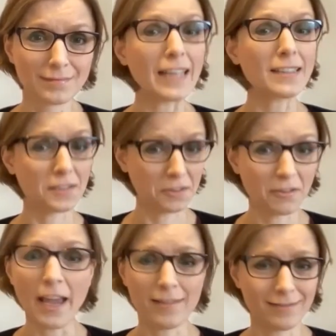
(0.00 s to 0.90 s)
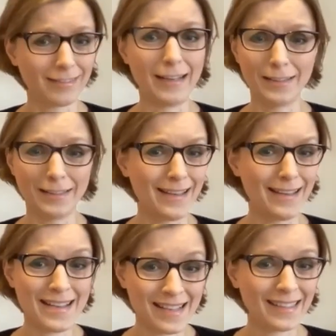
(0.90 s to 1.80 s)
That's true, yeah.
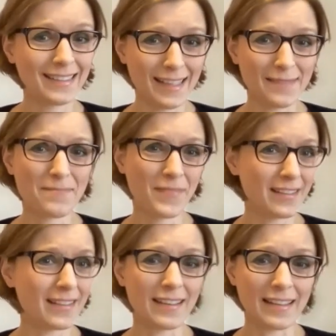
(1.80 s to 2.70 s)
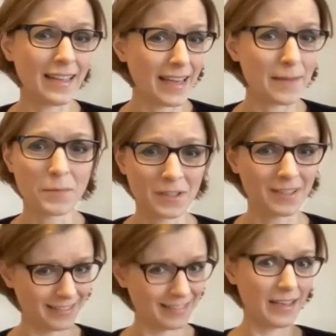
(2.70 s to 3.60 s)
And they can put
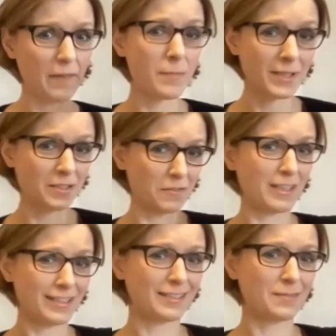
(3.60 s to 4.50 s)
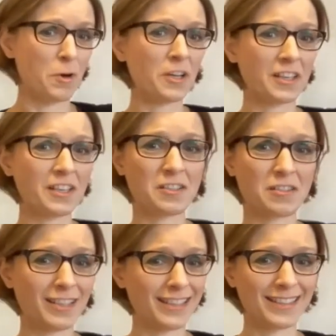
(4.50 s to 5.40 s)
the governments of these smaller
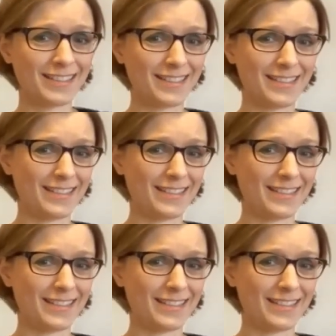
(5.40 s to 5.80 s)
countries